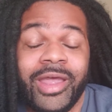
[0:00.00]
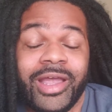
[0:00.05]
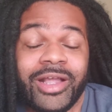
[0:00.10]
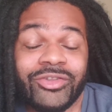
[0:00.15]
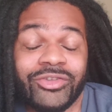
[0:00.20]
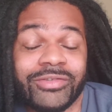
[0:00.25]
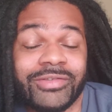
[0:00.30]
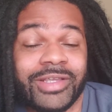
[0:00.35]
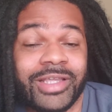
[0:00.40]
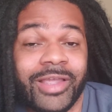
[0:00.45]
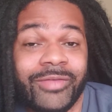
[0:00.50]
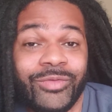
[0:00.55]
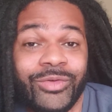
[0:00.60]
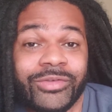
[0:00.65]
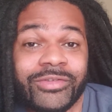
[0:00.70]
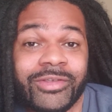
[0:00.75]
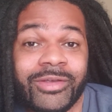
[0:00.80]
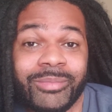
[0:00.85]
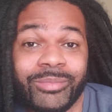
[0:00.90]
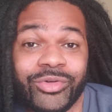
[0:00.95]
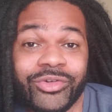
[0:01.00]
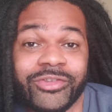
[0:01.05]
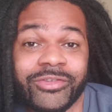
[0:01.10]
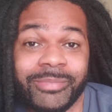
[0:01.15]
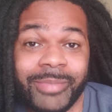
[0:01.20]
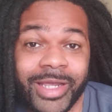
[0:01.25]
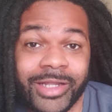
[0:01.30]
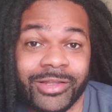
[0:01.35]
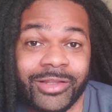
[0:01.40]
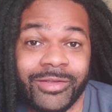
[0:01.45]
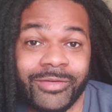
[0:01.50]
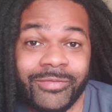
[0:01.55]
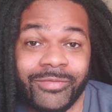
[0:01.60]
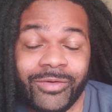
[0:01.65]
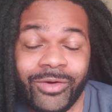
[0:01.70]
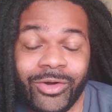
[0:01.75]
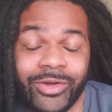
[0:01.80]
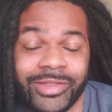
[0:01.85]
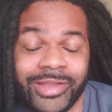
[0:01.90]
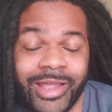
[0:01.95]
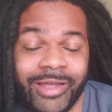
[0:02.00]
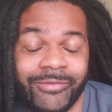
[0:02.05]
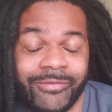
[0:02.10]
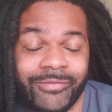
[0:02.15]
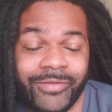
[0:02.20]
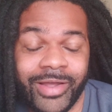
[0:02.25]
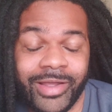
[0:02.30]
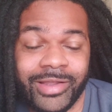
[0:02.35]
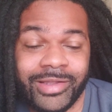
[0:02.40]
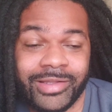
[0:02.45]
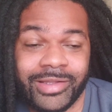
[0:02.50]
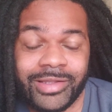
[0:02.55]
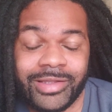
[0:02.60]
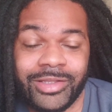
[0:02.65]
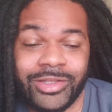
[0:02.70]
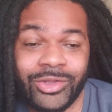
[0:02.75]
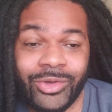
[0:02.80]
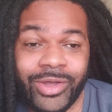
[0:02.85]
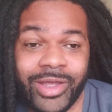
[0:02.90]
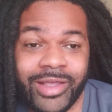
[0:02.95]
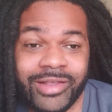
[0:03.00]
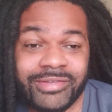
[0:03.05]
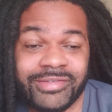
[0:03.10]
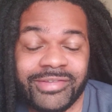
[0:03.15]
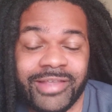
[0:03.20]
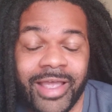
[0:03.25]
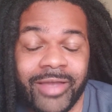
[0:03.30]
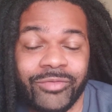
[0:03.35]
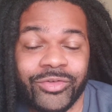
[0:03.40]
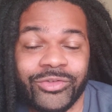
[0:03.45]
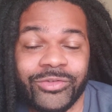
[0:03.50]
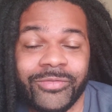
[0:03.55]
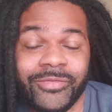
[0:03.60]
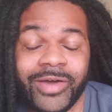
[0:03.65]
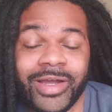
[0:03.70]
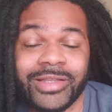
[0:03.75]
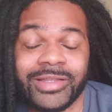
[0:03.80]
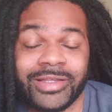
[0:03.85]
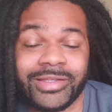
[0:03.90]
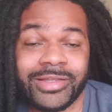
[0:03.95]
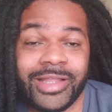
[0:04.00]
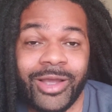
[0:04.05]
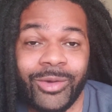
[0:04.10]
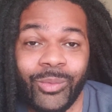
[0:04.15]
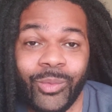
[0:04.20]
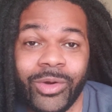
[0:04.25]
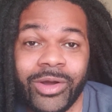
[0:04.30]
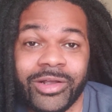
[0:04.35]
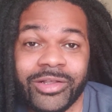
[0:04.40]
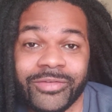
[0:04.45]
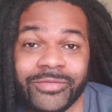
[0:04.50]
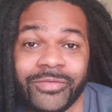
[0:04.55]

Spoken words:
And just to give you some perspective on that fight, as savage a fight that was,